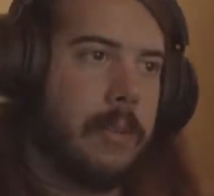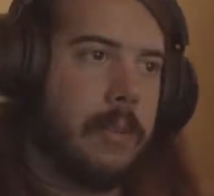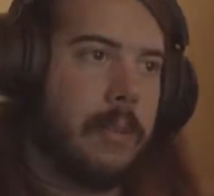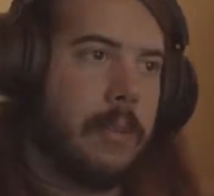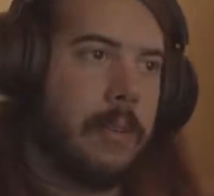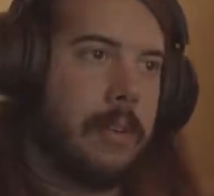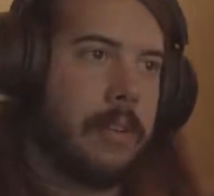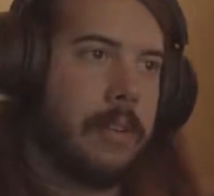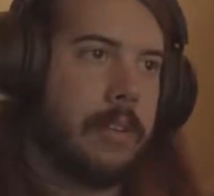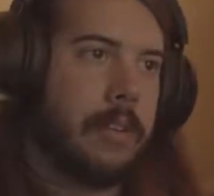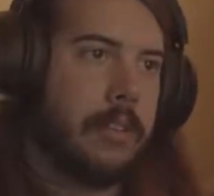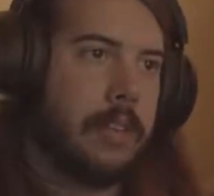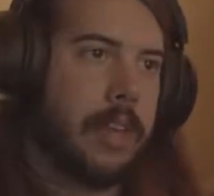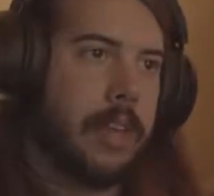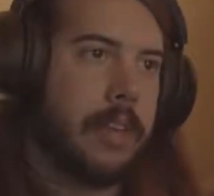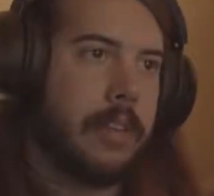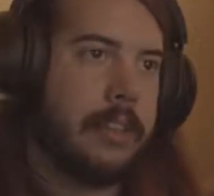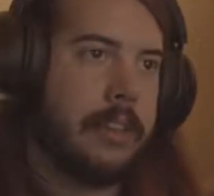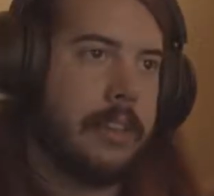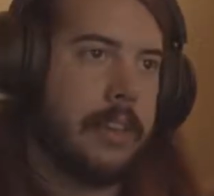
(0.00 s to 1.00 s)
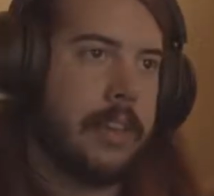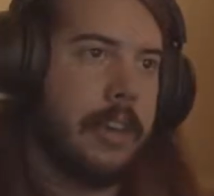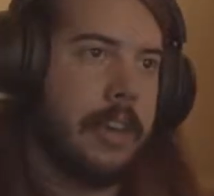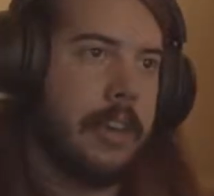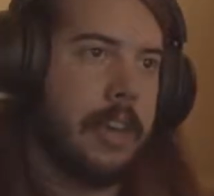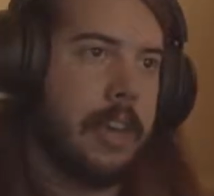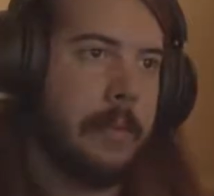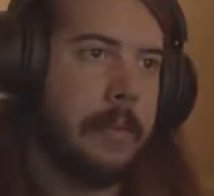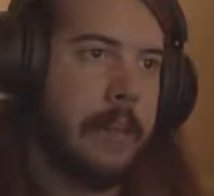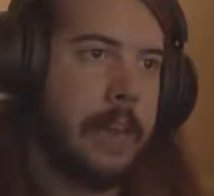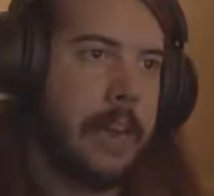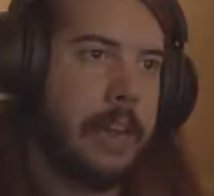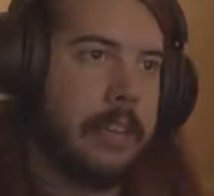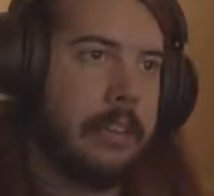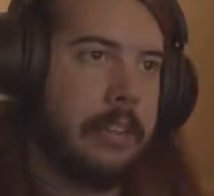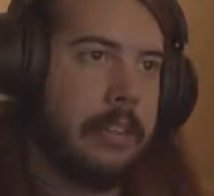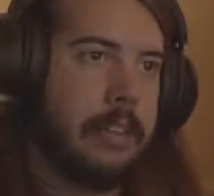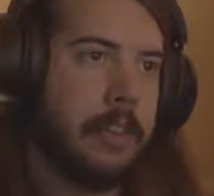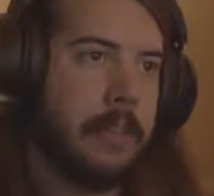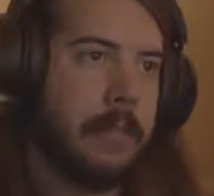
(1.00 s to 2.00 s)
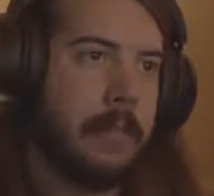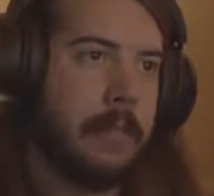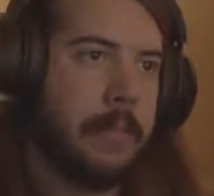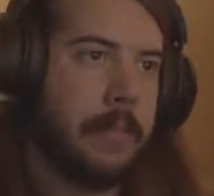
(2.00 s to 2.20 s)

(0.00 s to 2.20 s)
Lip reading: Go this Lancia here past them.